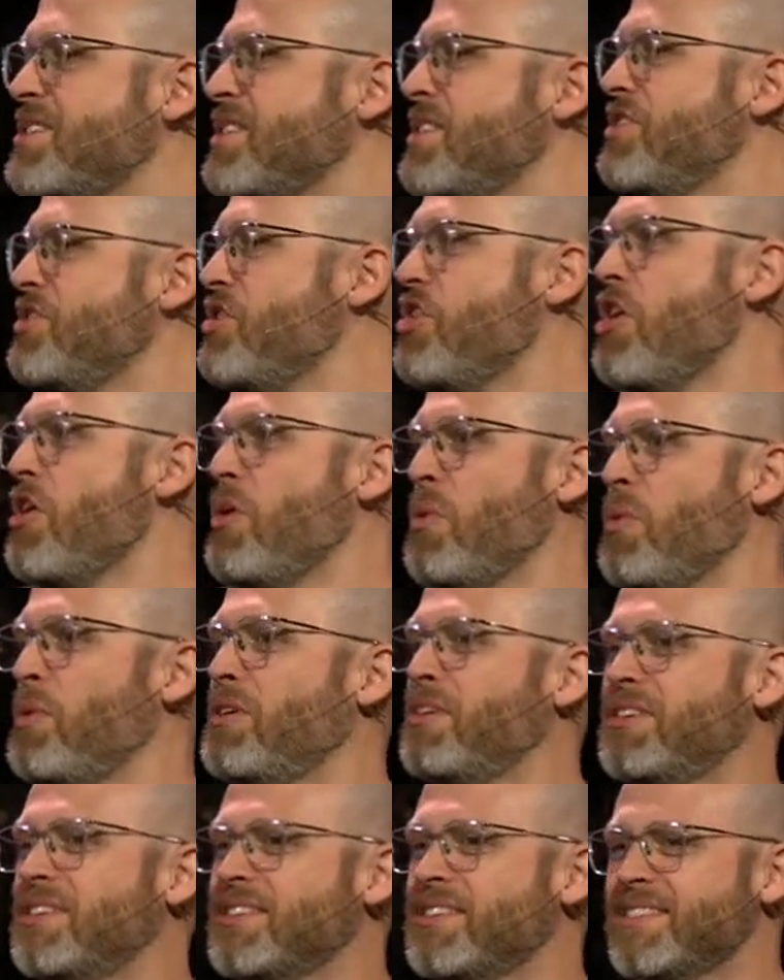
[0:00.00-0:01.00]
doesn't know
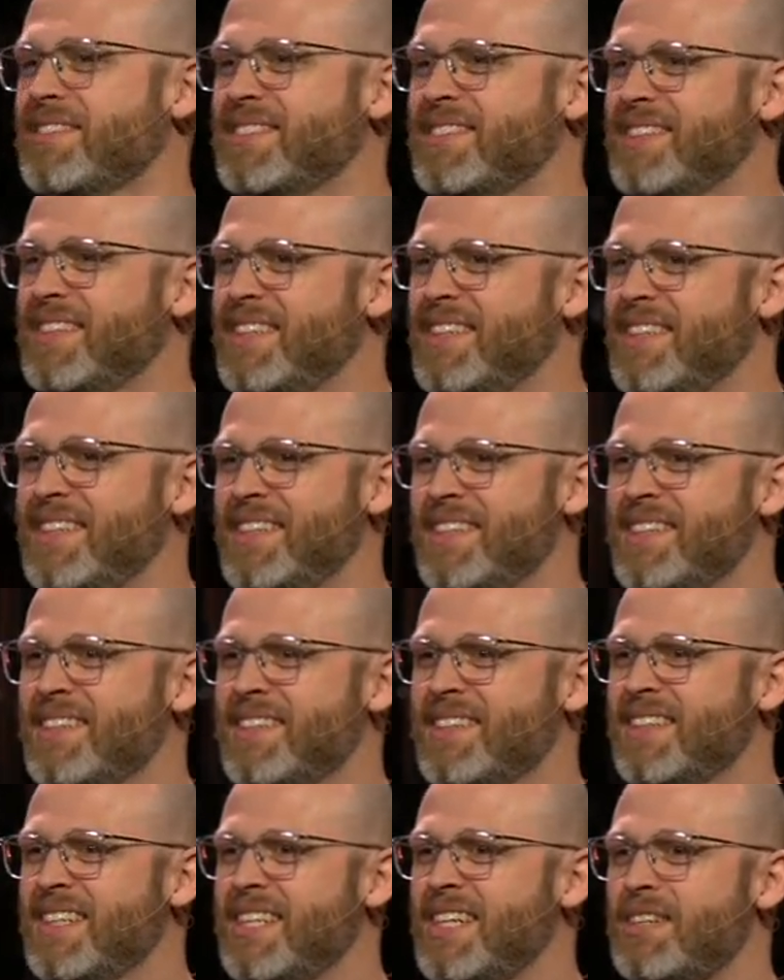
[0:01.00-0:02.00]

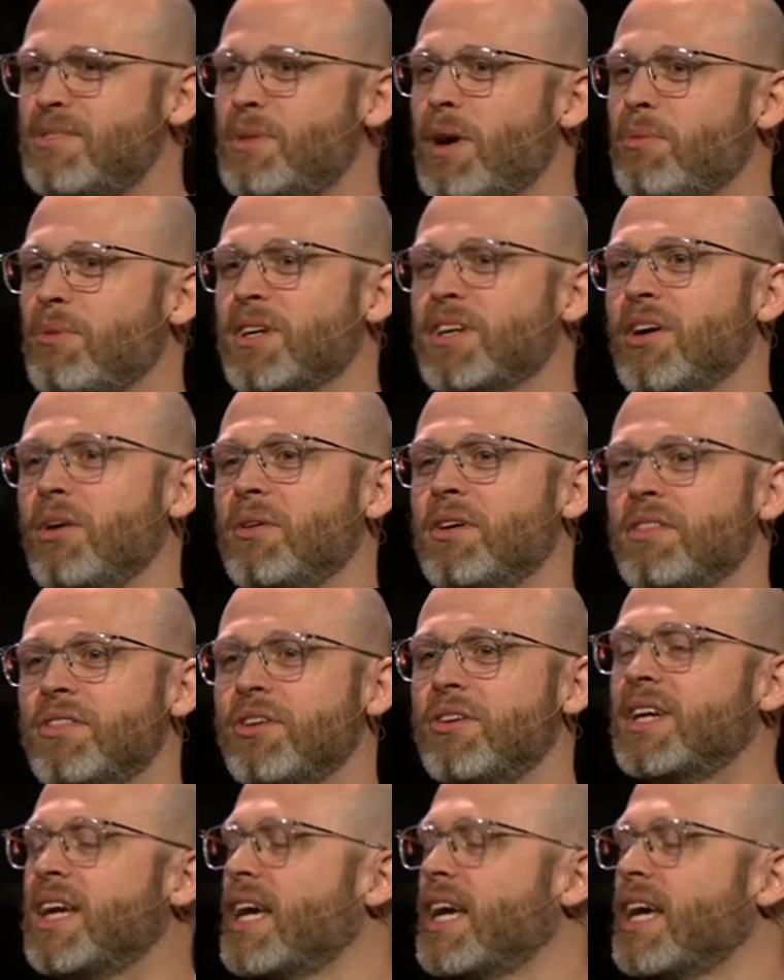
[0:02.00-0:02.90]
what we're going